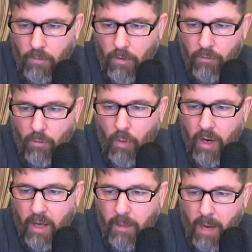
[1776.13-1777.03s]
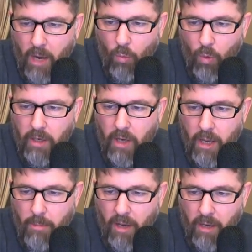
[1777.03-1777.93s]
is there a way I could buy one
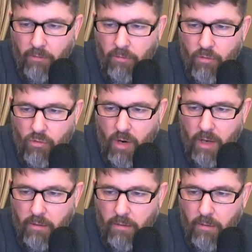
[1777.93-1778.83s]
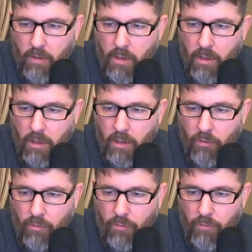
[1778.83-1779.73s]
Apex Trident and
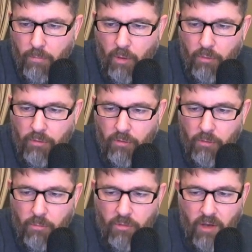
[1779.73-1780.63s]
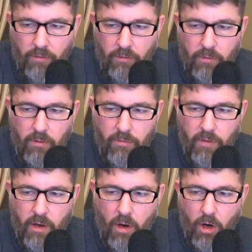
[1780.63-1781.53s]
use it for both systems? Yes, if
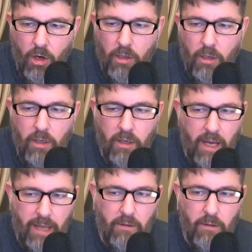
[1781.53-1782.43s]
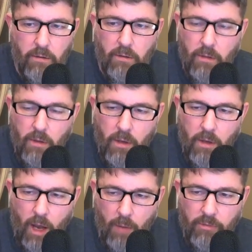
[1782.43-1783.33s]
they are connected.
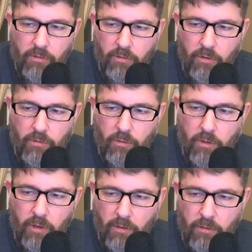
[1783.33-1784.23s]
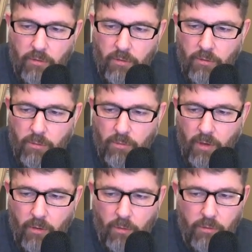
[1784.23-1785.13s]
I would suggest you connect your systems.
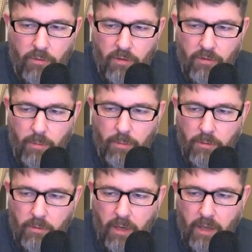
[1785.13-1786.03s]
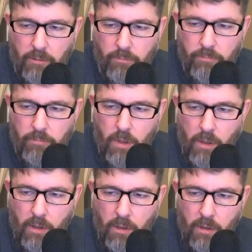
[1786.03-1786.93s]
I know you say separate. Connect them
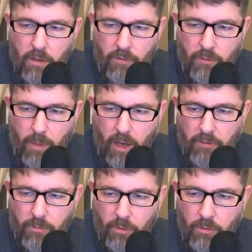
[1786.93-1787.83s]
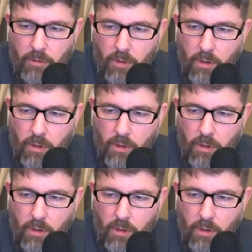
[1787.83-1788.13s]
if it's possible.